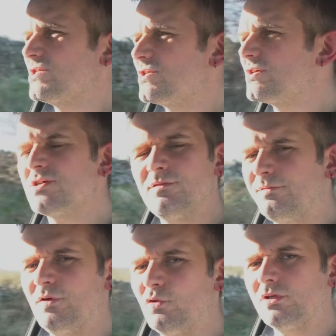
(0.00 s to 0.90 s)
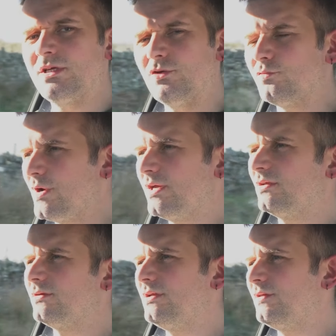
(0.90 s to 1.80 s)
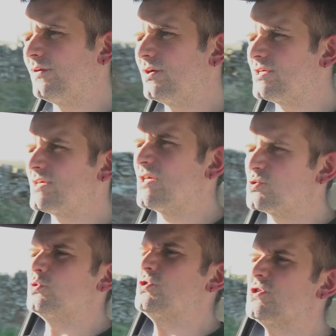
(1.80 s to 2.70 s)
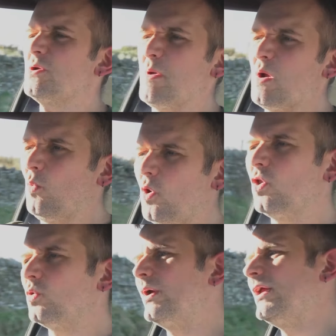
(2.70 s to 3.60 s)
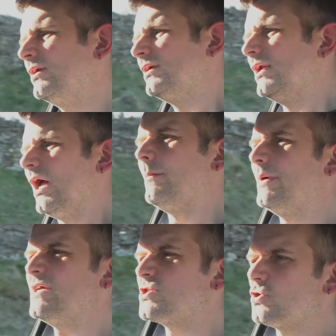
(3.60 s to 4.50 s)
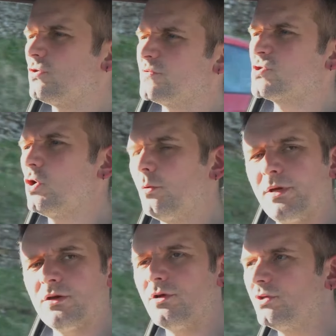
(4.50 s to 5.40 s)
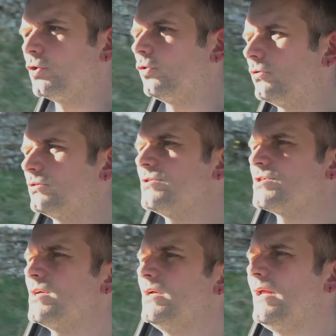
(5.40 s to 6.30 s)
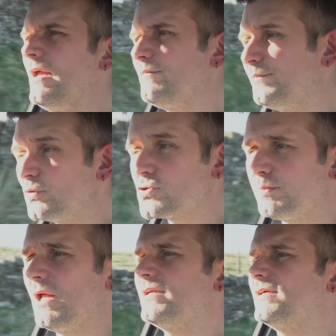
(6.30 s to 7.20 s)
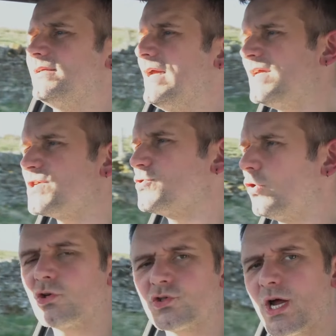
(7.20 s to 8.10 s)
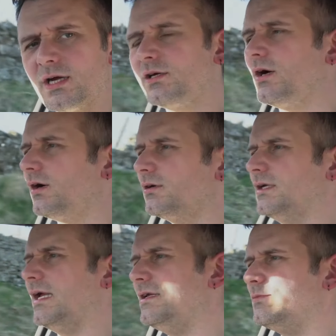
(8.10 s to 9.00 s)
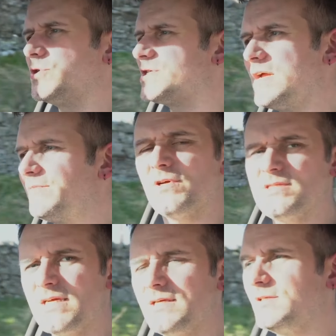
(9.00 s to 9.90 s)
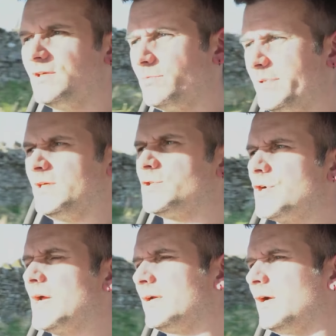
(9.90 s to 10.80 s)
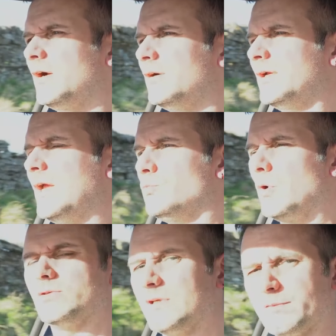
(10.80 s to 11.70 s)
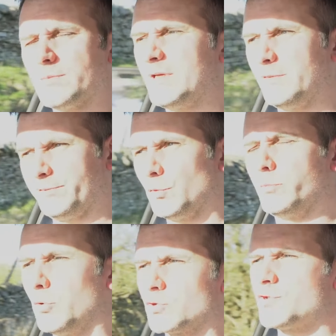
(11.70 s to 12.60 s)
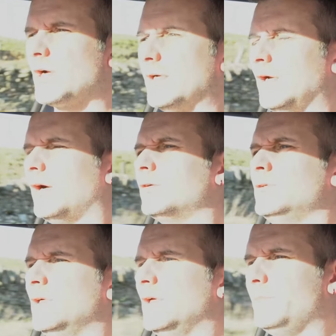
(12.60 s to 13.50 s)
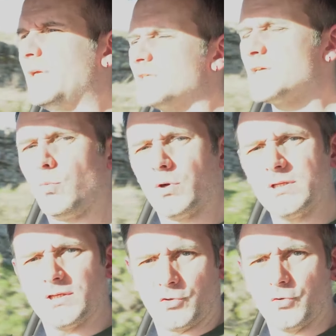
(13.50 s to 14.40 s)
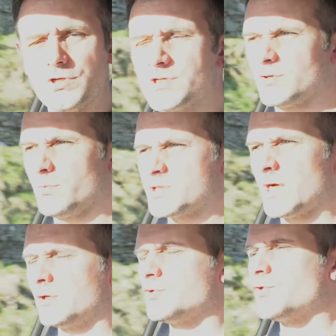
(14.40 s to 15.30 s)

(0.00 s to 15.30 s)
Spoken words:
Doesn't feel like your regular E36, which is a bit wallowy, a bit sort of sloppy around the corners. It feels planted. It's not a track car. It was never intended on being a track car and will never be a full bore track car, because I wanted a cruiser which I could